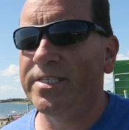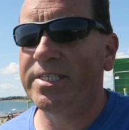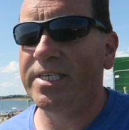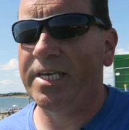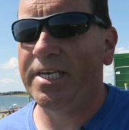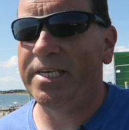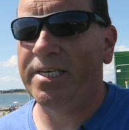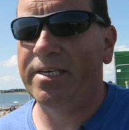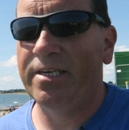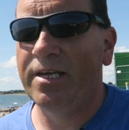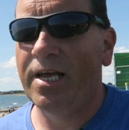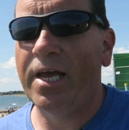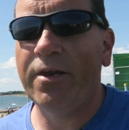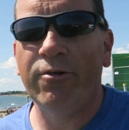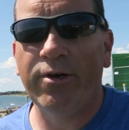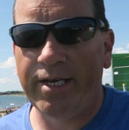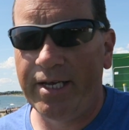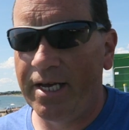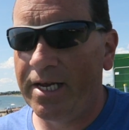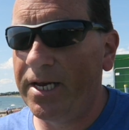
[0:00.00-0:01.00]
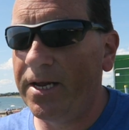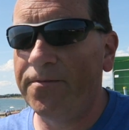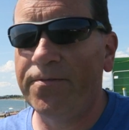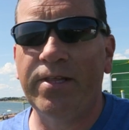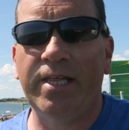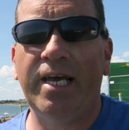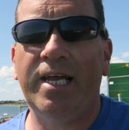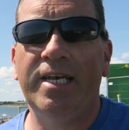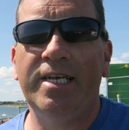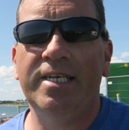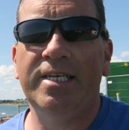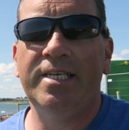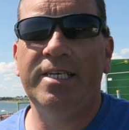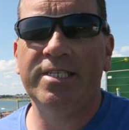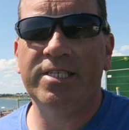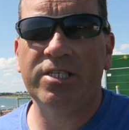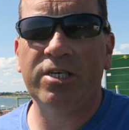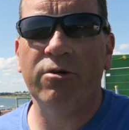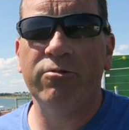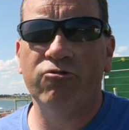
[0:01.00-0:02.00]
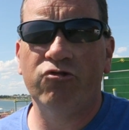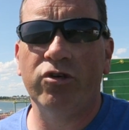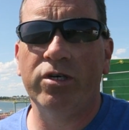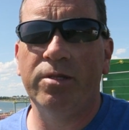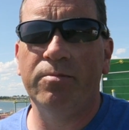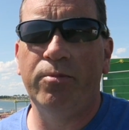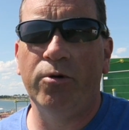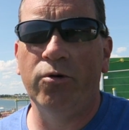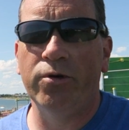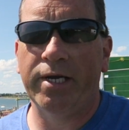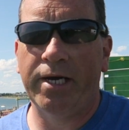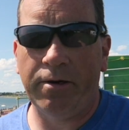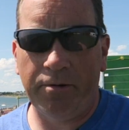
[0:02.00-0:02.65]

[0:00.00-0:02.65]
and take. Anyway, enough of that. Let's go and try the board